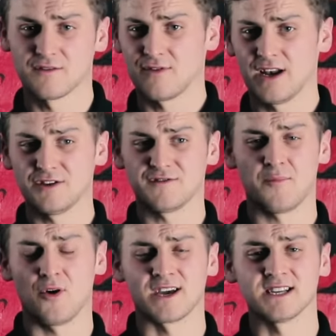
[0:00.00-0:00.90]
loads of really
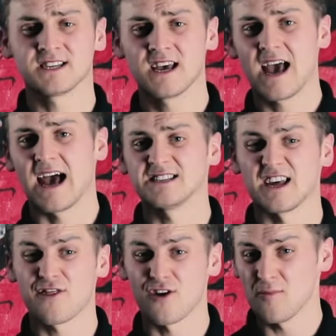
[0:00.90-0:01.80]
useful pockets,
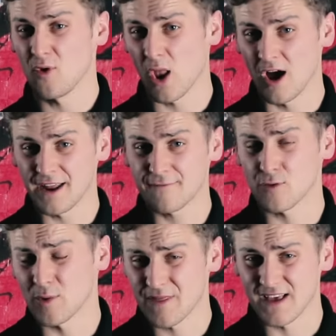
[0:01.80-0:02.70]
has a thermal lining
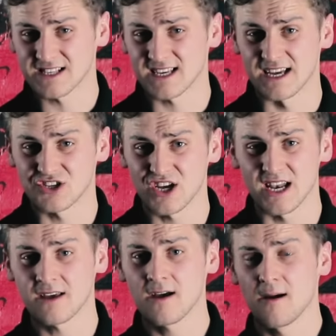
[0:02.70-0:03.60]
for when things get
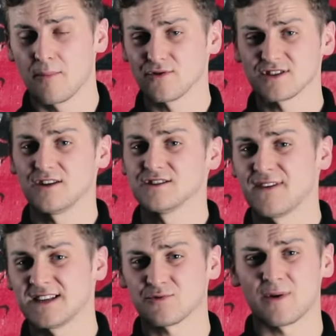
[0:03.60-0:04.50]
chilly, but also loads
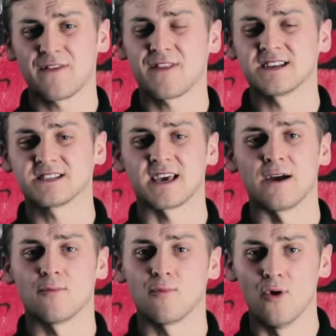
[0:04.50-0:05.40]
of vents when things
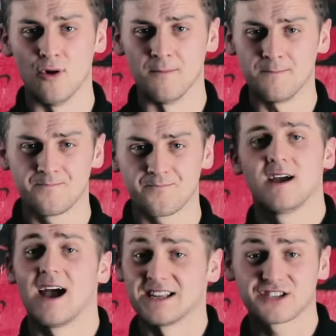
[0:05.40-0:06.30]
get warm.
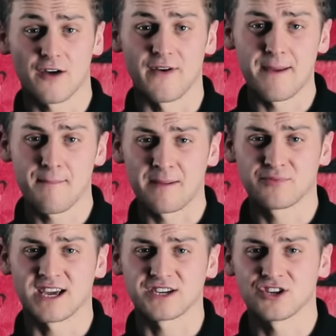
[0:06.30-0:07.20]
And to cover
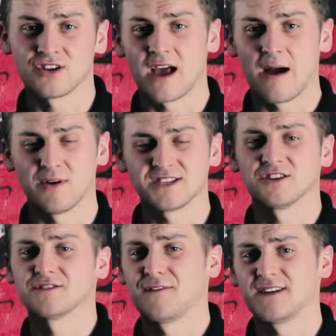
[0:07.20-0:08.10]
impact protection,
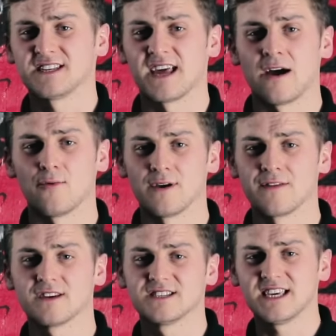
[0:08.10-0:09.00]
Alpinestars have fitted it out
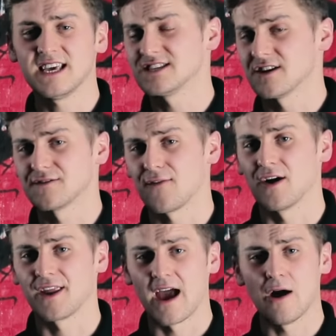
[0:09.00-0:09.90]
with CE
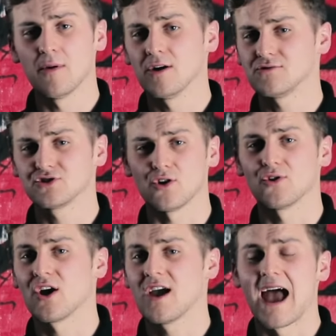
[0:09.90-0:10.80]
certified elbow,
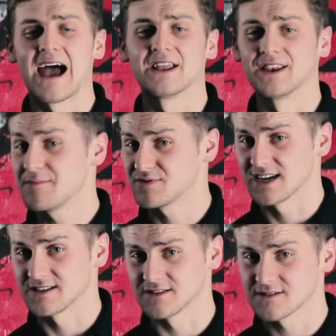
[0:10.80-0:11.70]
shoulder and knee
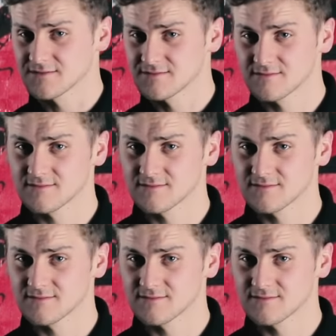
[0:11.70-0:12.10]
protectors.